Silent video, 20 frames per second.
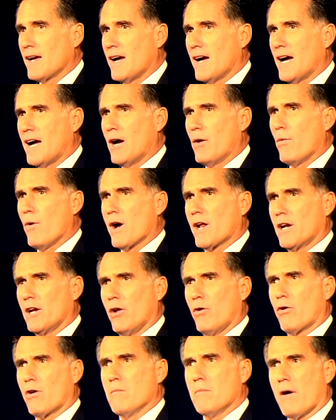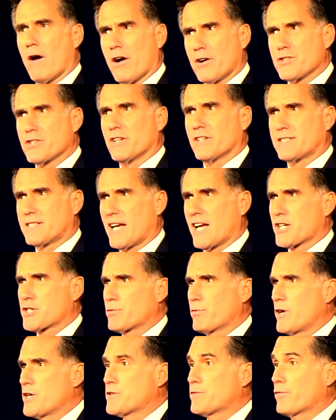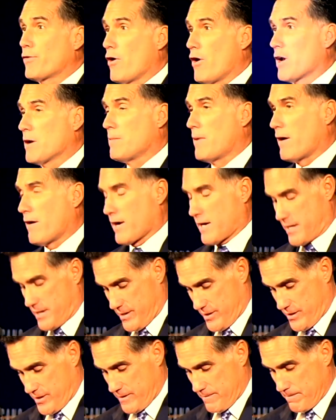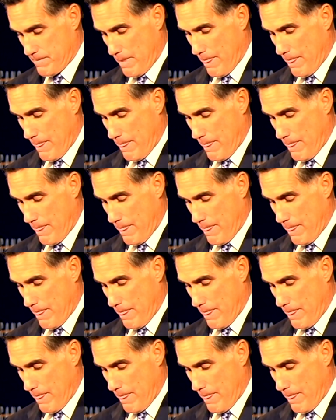I want to lower marginal tax rates for all Americans.